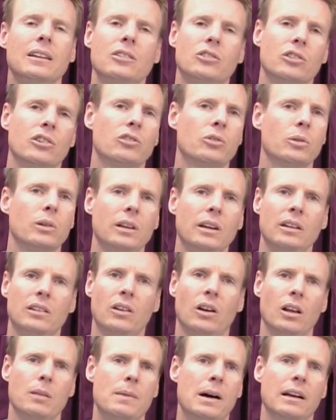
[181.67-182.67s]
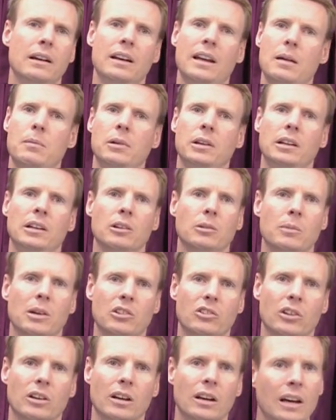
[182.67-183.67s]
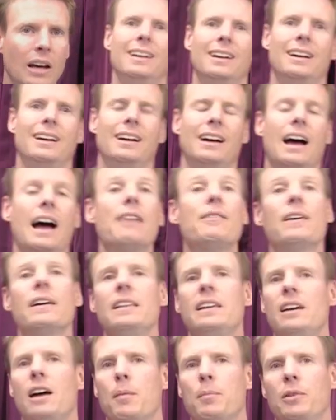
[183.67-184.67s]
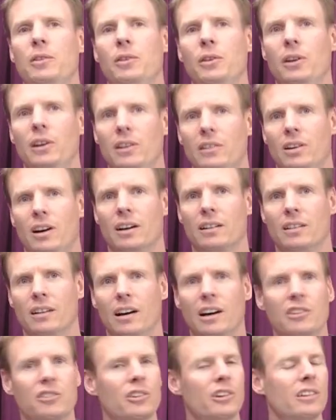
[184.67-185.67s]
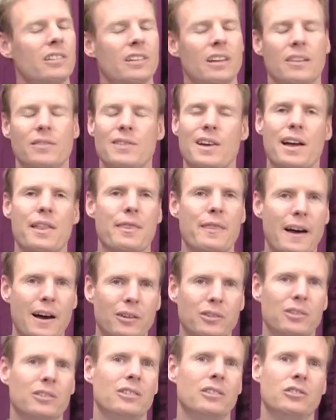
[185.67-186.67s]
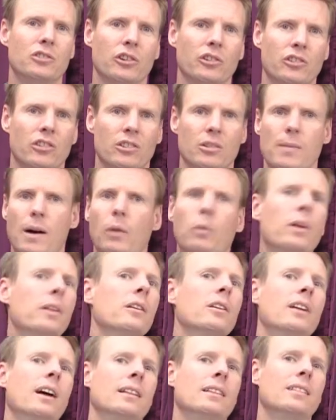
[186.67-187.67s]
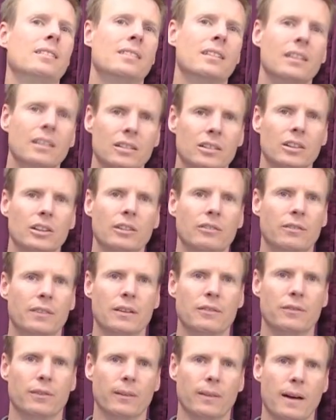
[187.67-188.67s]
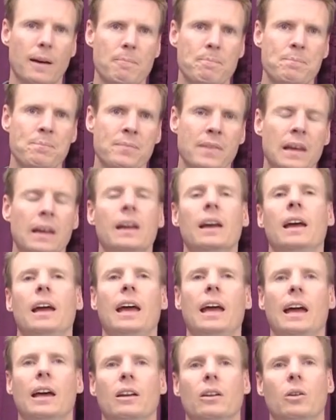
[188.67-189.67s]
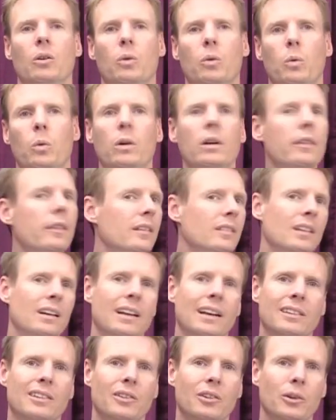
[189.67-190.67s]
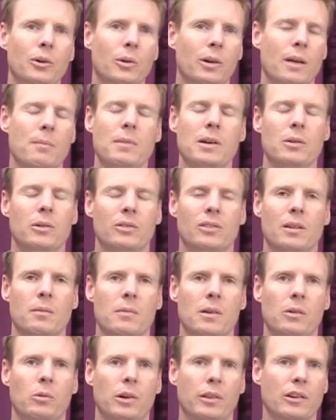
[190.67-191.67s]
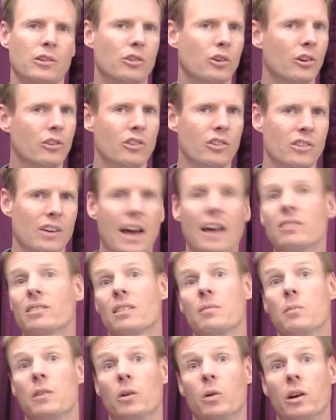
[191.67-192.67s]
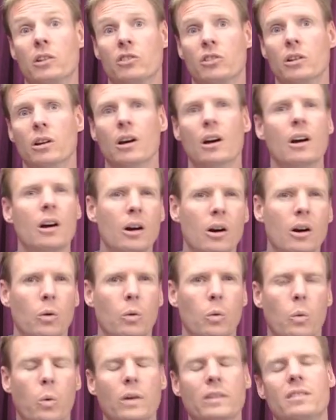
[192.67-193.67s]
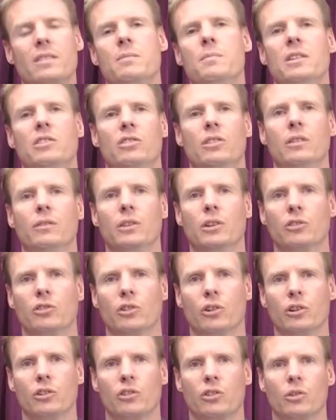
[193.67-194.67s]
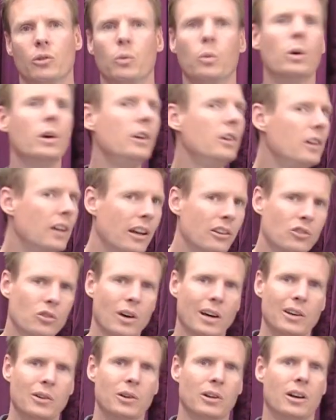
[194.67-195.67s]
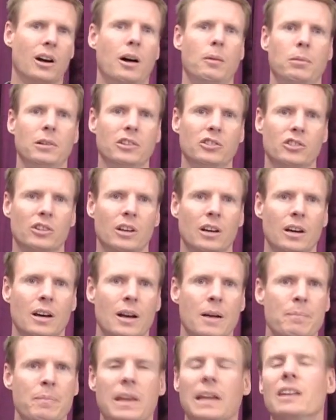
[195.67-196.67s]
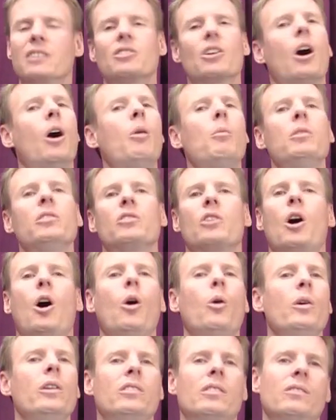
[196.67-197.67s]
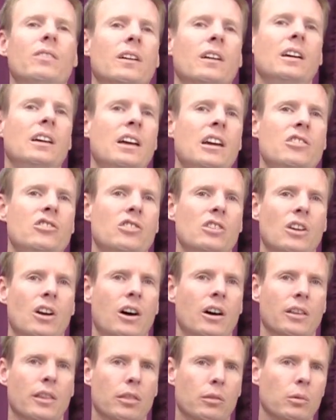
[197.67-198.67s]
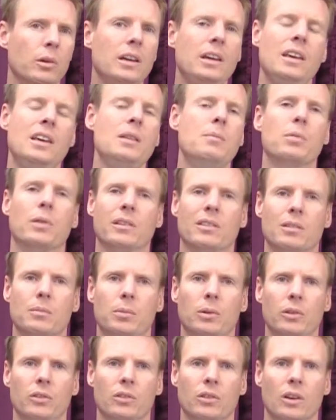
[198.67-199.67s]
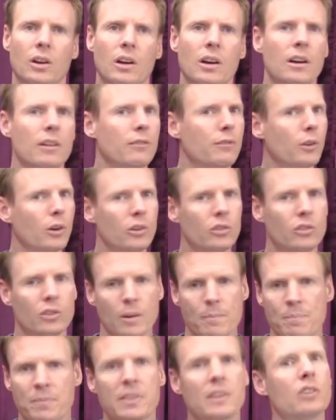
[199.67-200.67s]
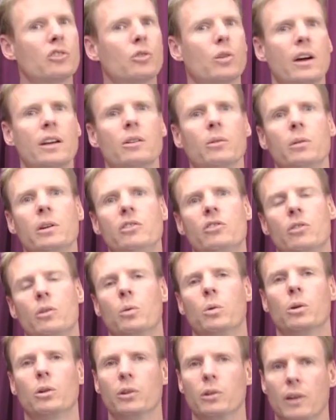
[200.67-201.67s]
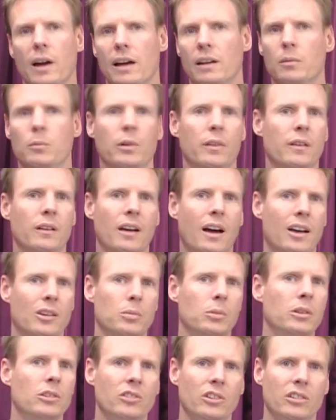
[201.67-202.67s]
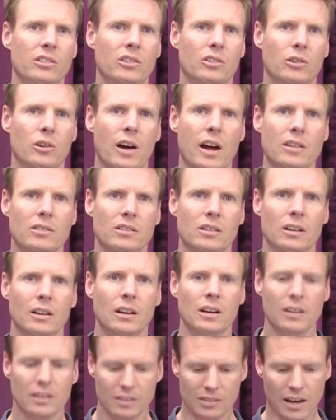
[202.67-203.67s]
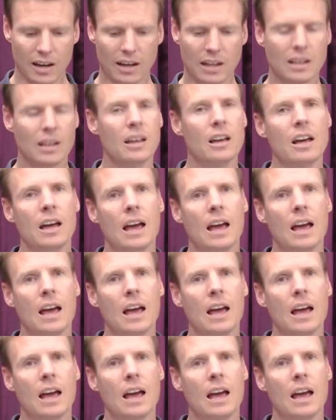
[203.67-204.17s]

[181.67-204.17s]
the church really is all about enabling your mission. I've had the opportunity to talk to hundreds, if not thousands, of churches about whether or not the city is a good fit for them. And one of the things I like to do when I meet with a church is to ask them the question, what's the mission of your church? What are you guys trying to accomplish? And it's almost always a variation on three key principles. First, they're trying to reach the world around them with the gospel of Jesus Christ. Second,